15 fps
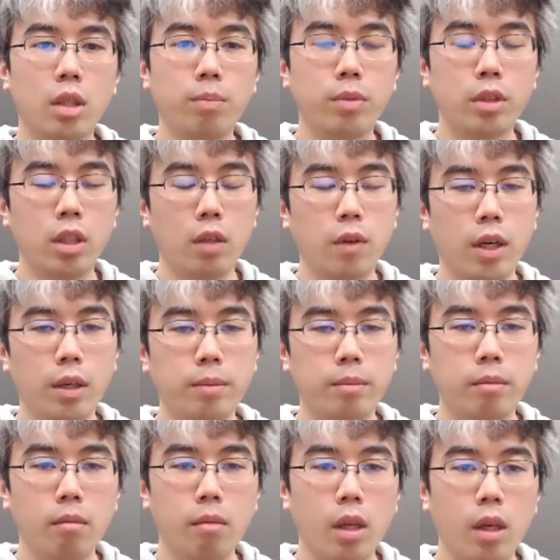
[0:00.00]
In this sample
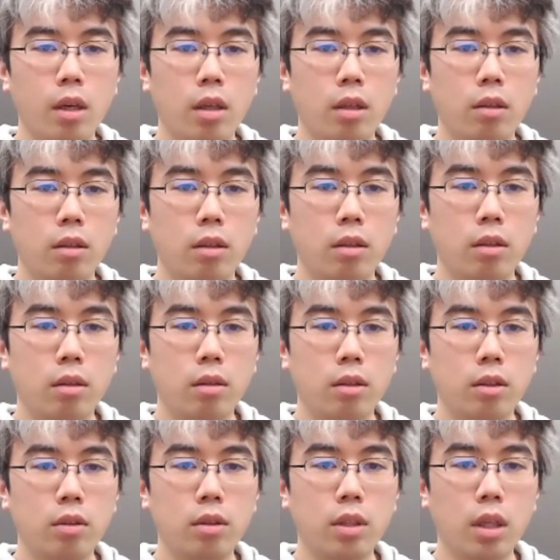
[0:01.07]
script,
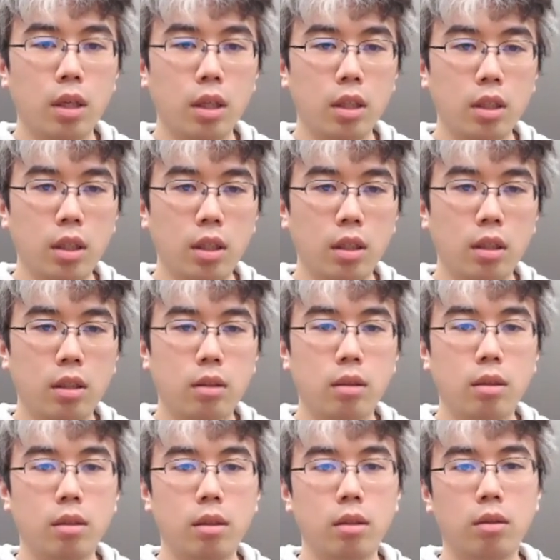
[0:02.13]
the
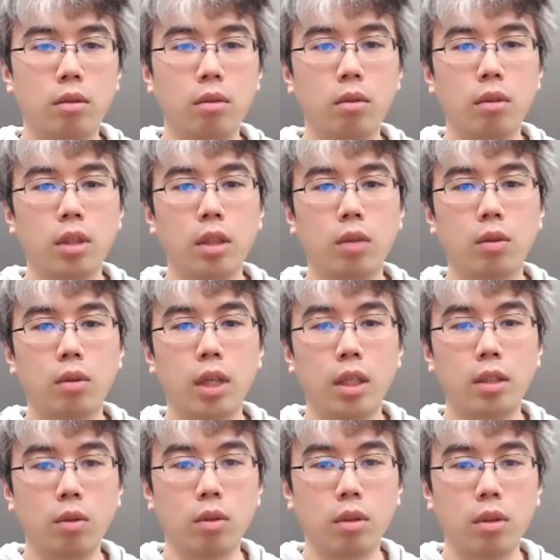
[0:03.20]
last message
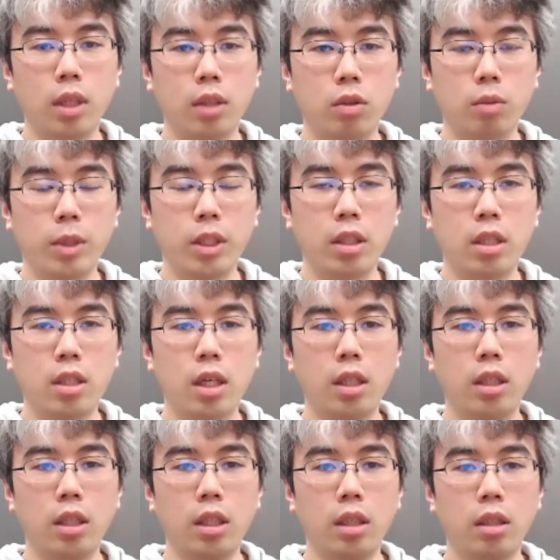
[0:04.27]
ID
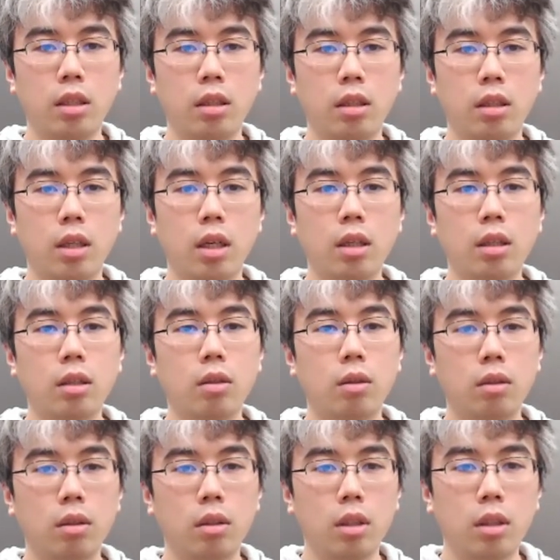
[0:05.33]
of the user
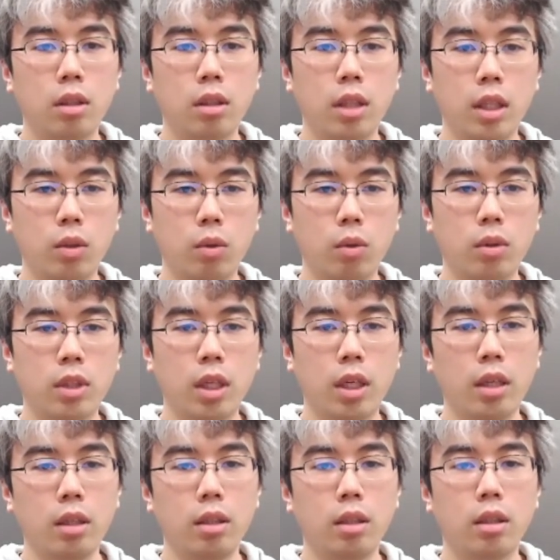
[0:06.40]
ID is
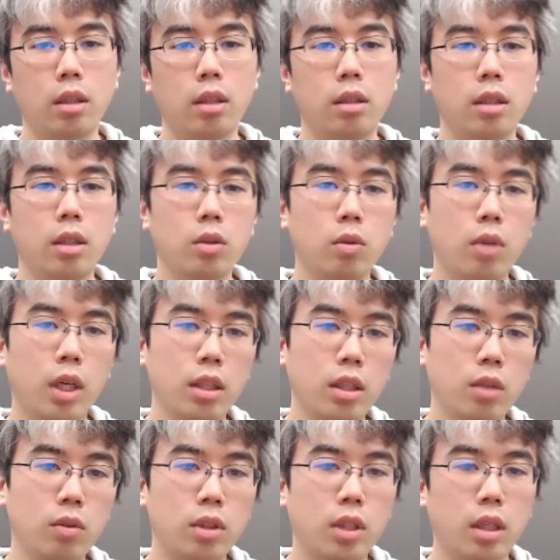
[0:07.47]
retrieved,
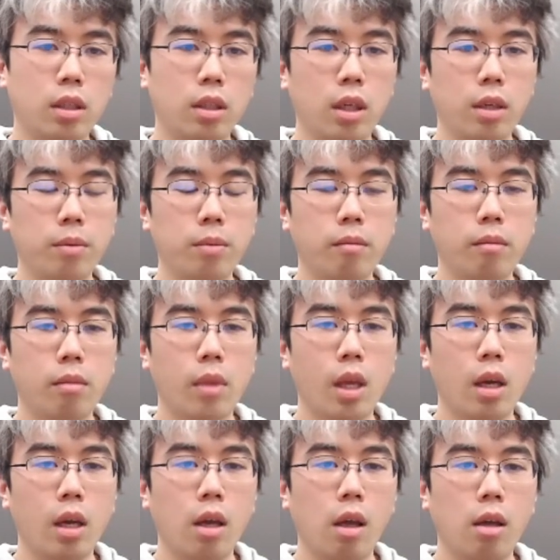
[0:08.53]
and the message object
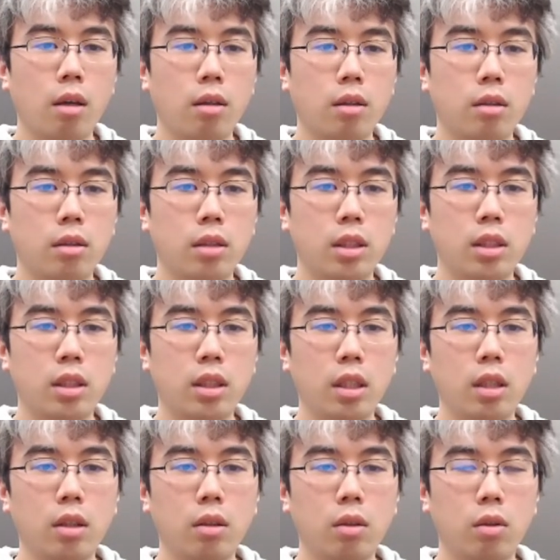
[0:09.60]
stored in Redis
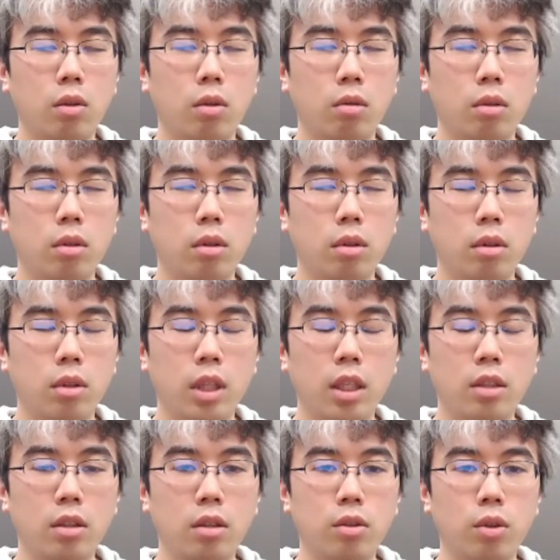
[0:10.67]
is
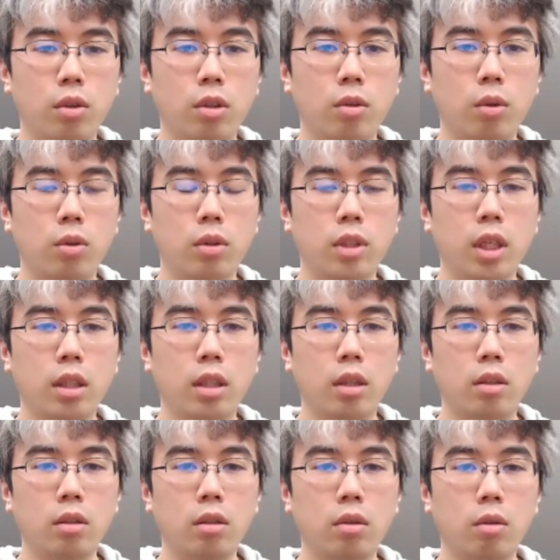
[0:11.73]
retrieved using
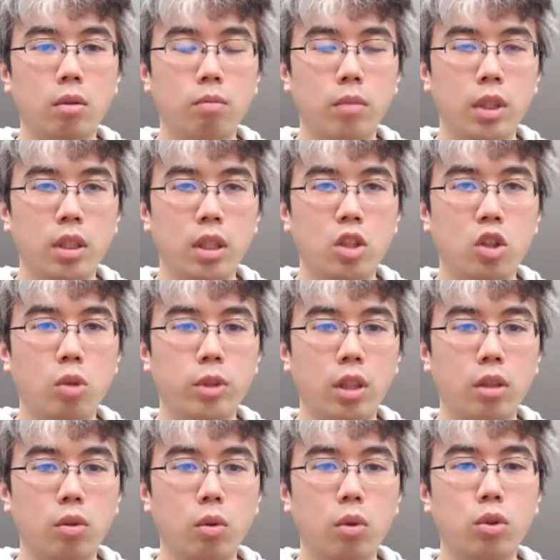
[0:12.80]
that
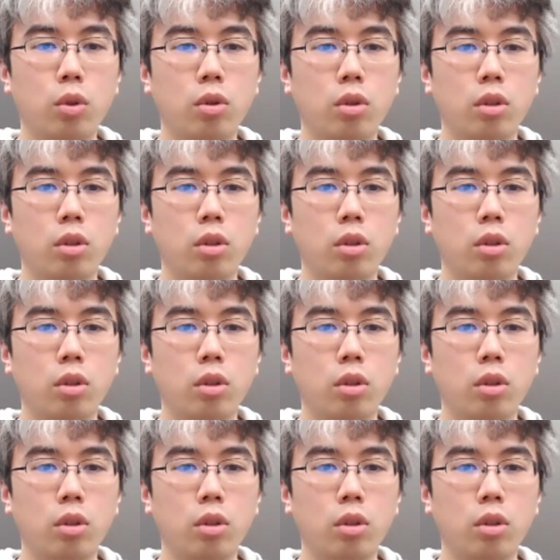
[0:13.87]
ID.